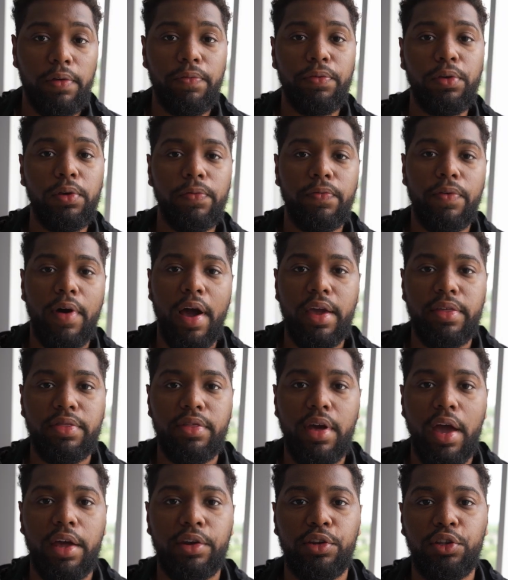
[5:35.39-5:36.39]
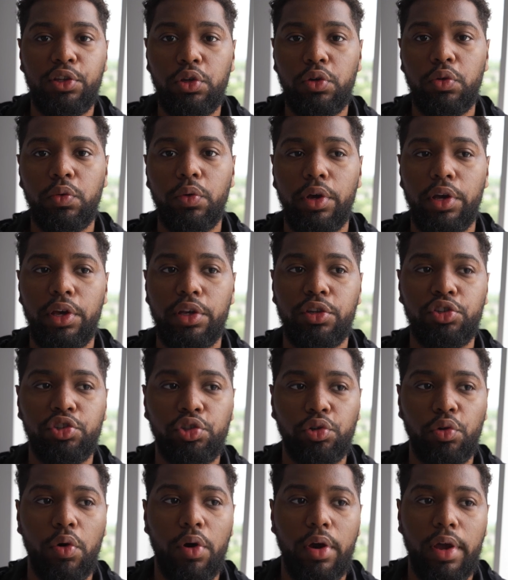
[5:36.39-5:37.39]
If you find that you
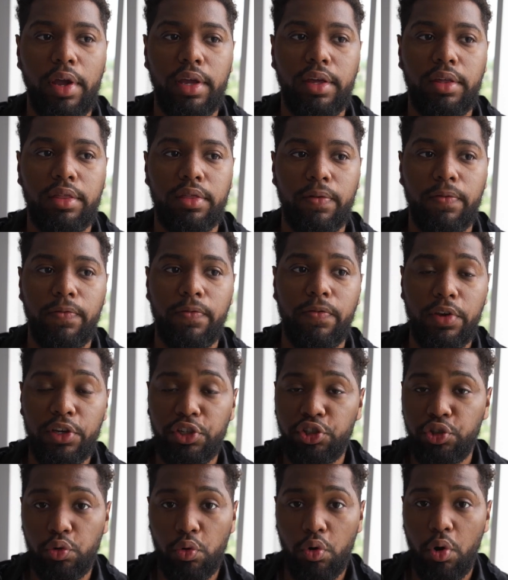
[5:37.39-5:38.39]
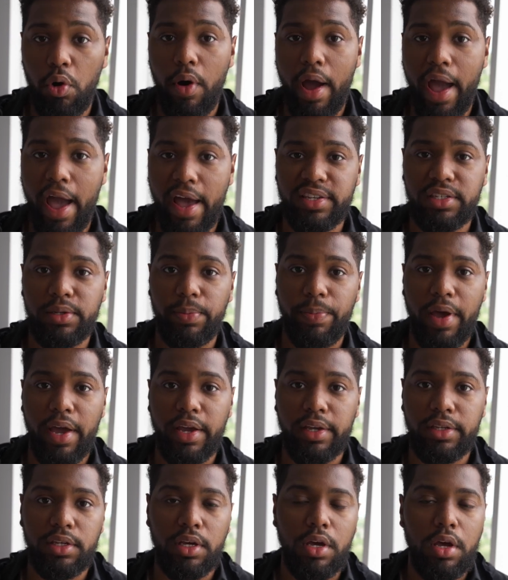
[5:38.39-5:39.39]
enjoy the visual
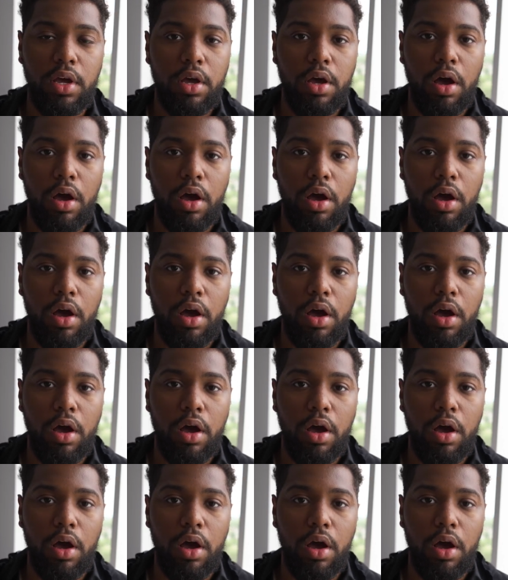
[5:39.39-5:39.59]
aspect